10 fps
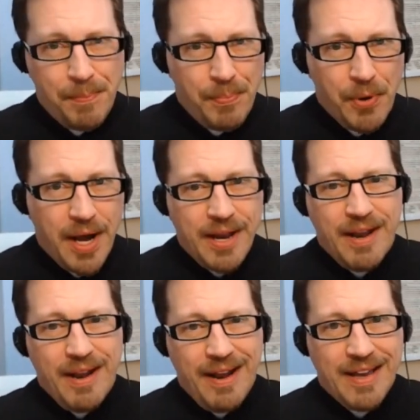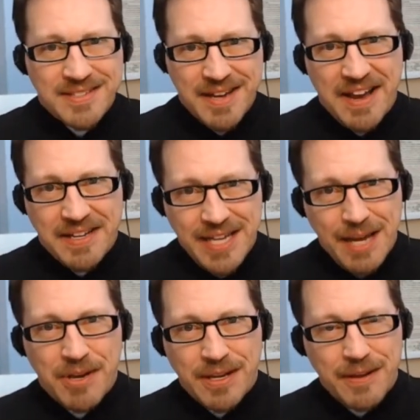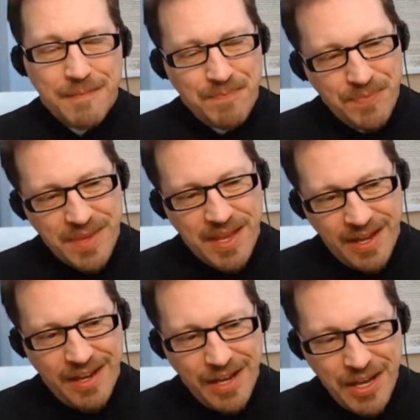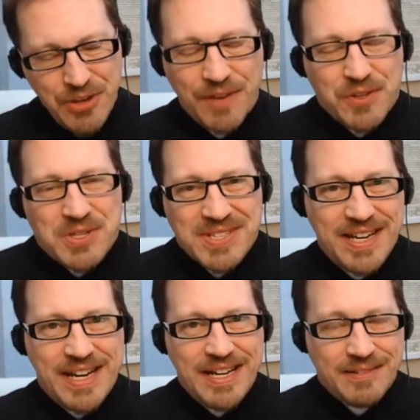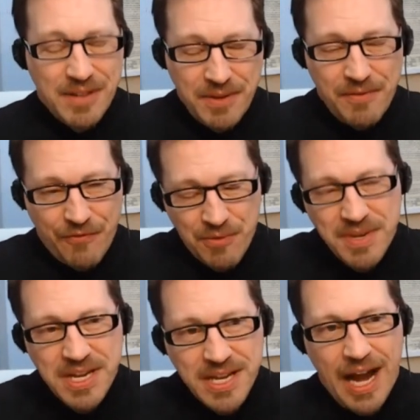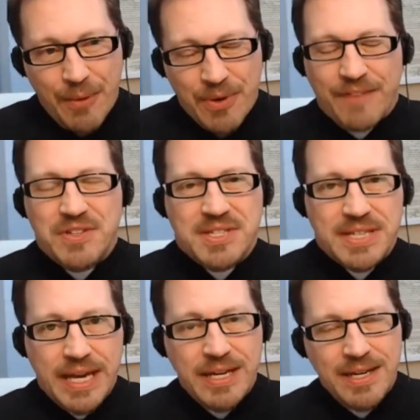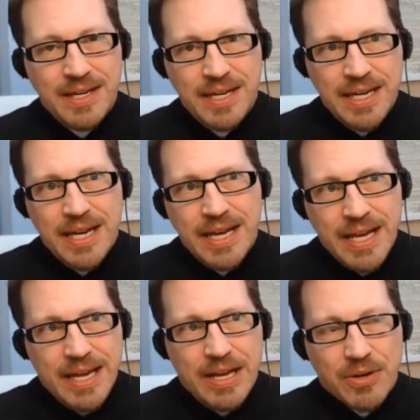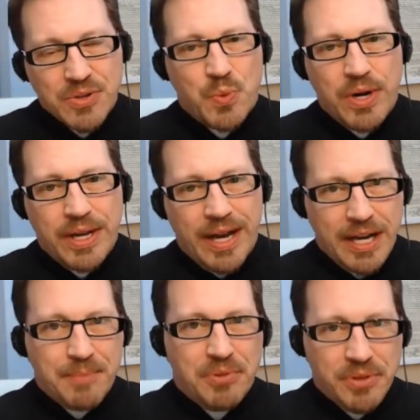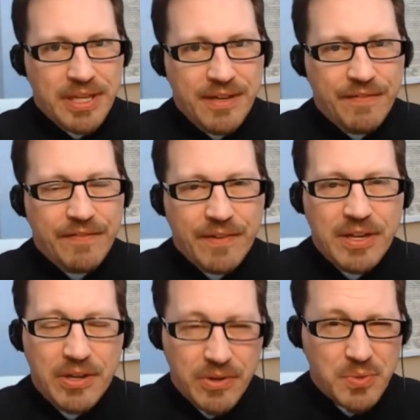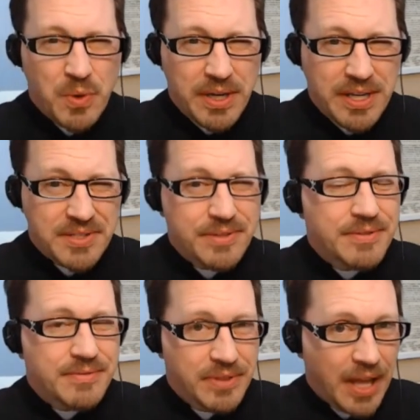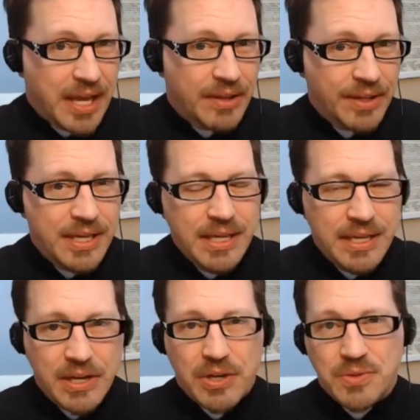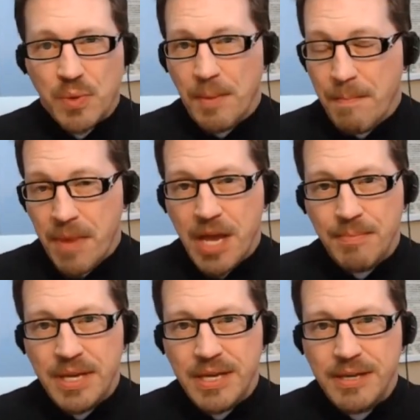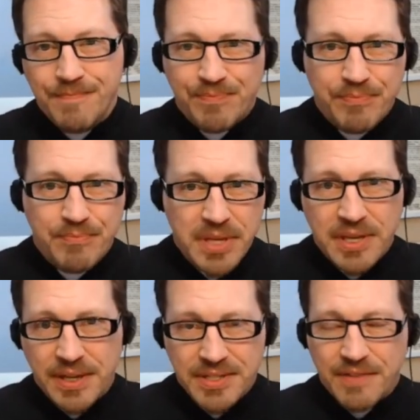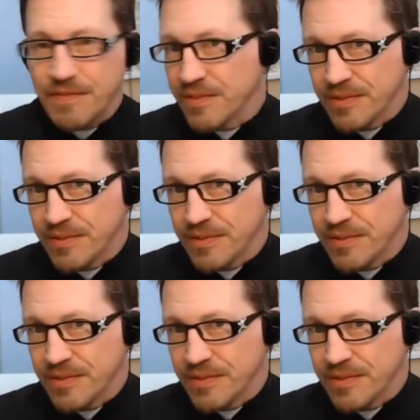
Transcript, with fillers: But as an academic, you have to say, for me, I would have to say, here's what I believe, here's what is likely, here's what may be because of